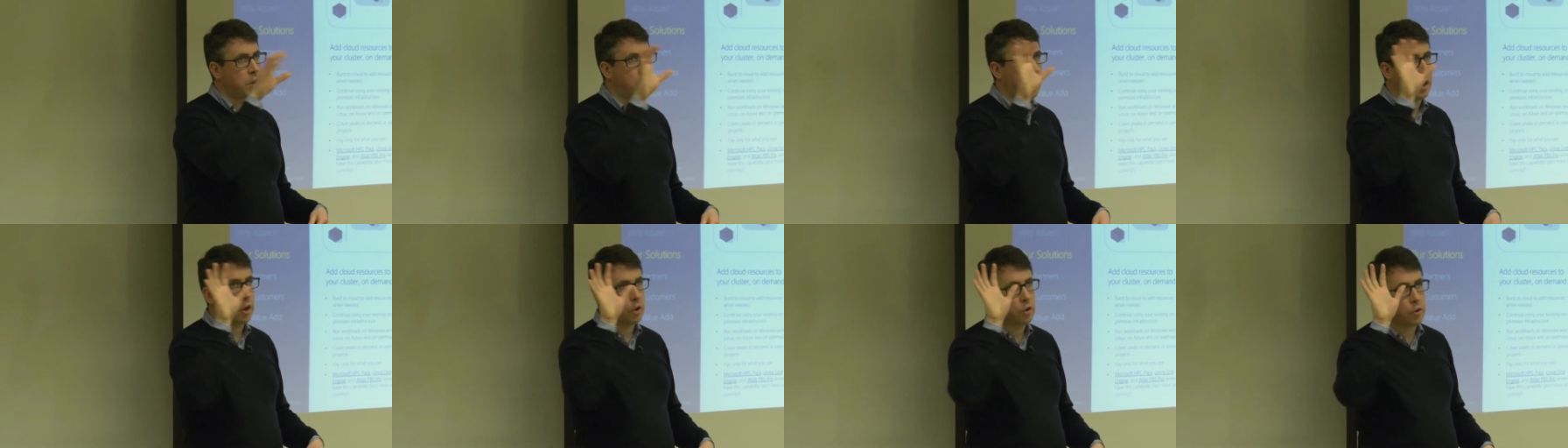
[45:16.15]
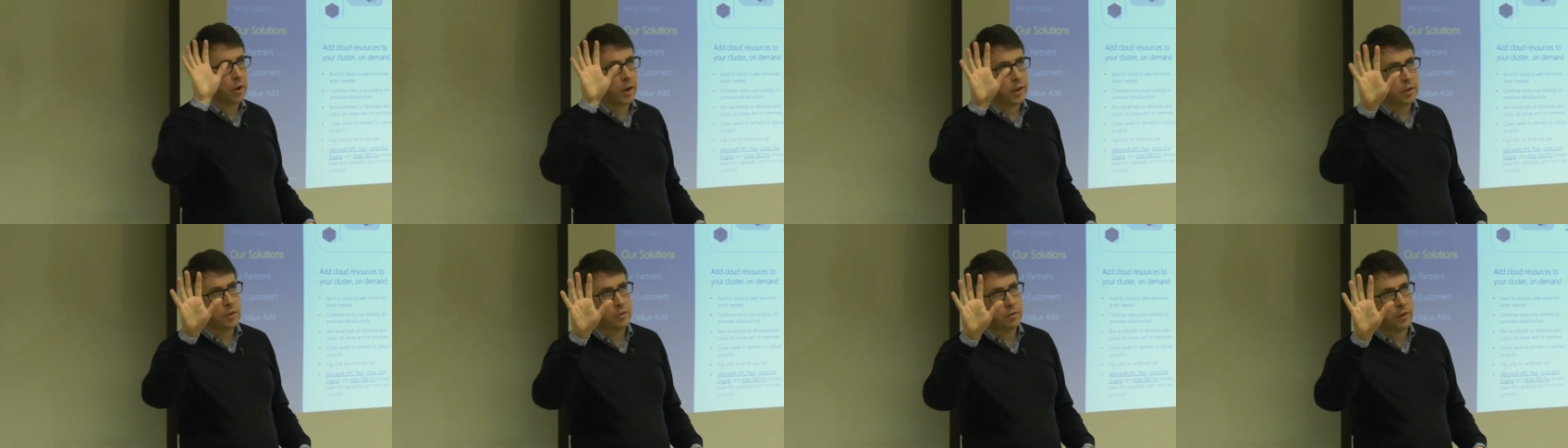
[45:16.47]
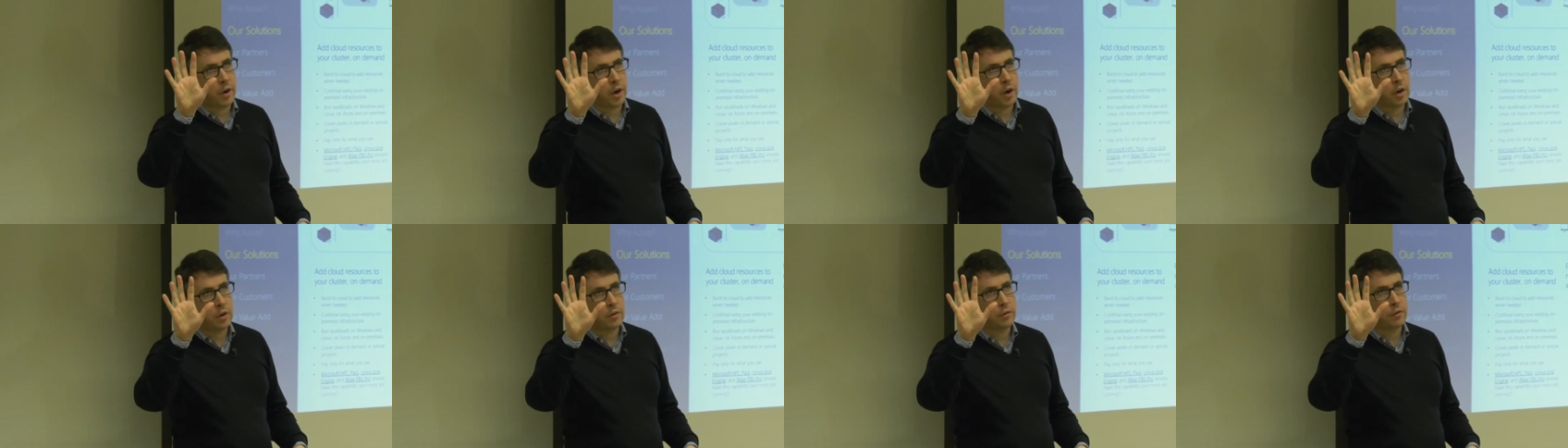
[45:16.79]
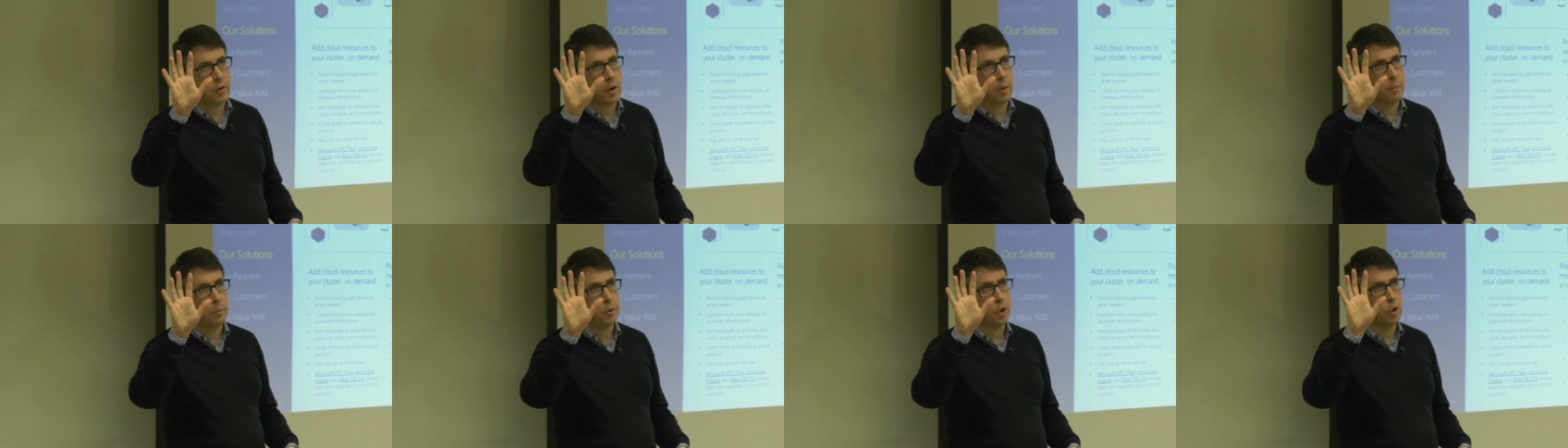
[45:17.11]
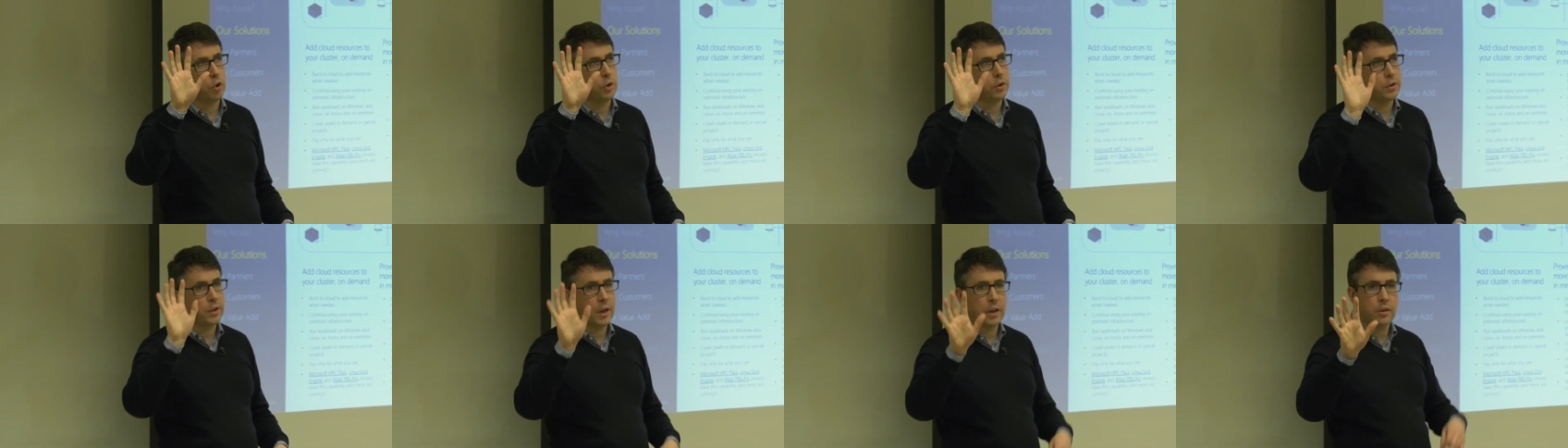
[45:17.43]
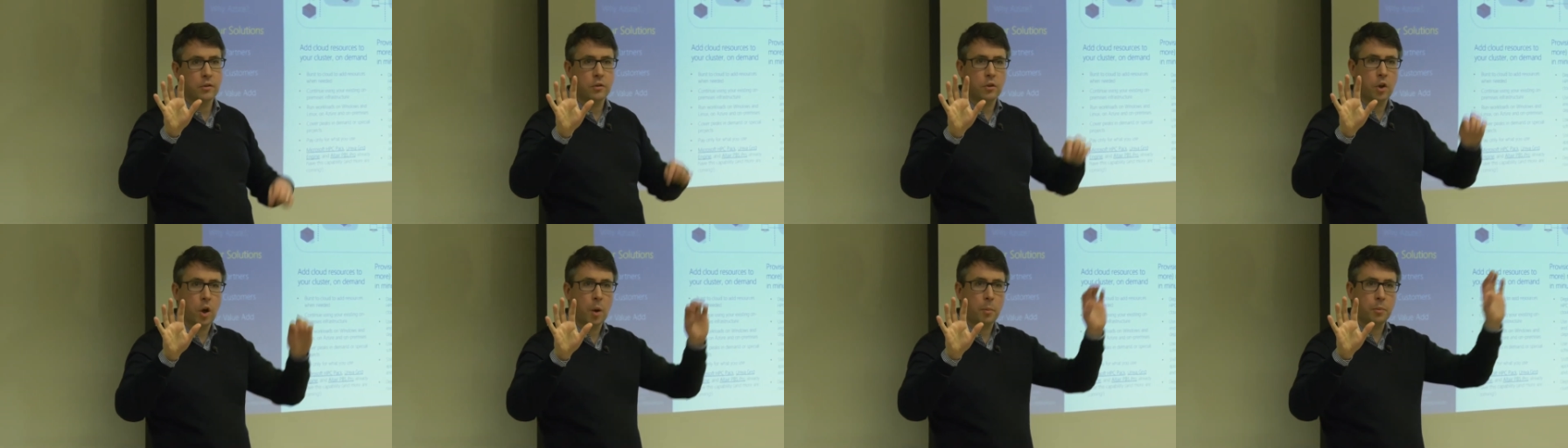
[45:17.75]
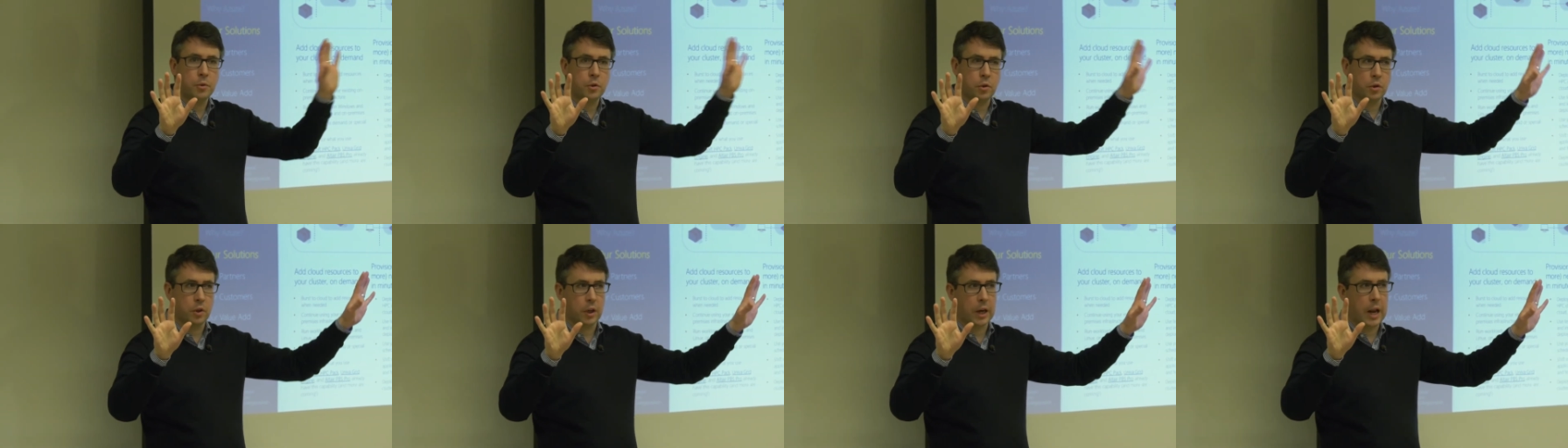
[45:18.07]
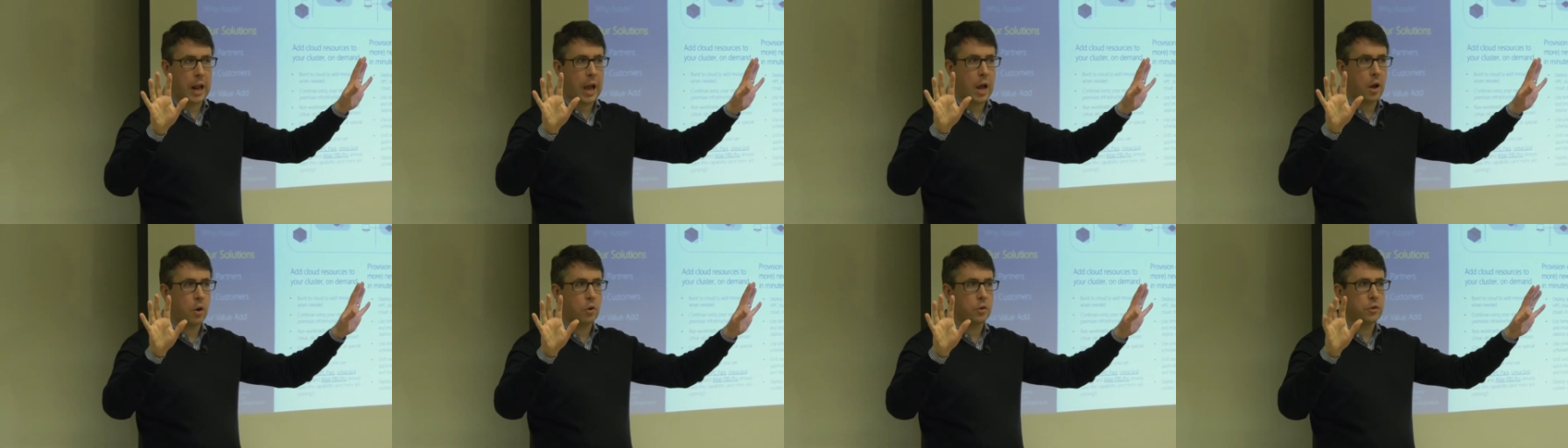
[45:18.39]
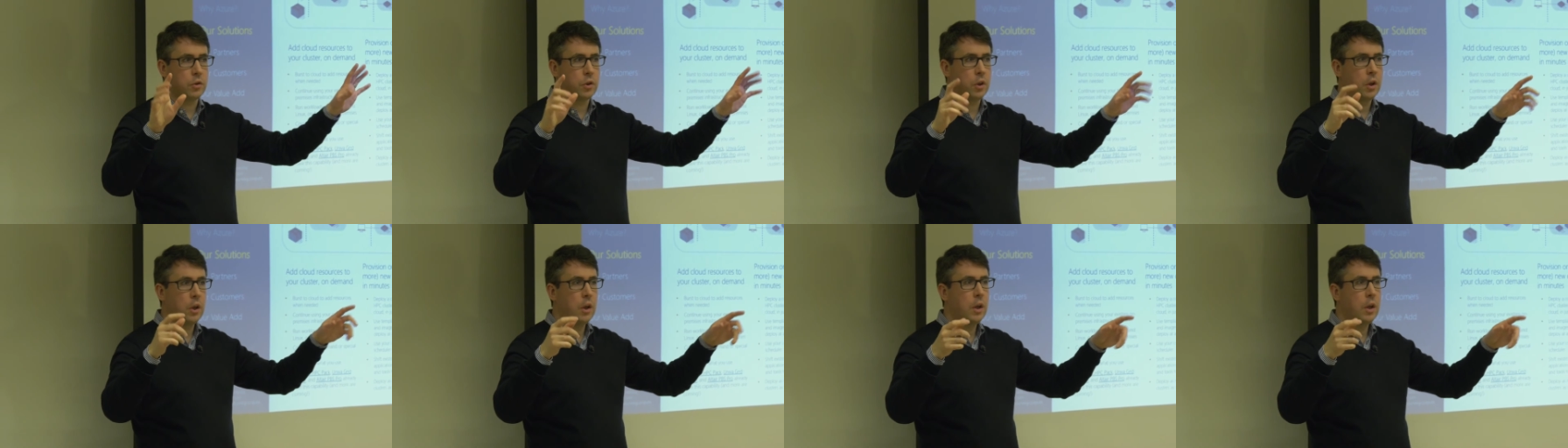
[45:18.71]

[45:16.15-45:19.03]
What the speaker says: that are transferred from your desktop to the cloud.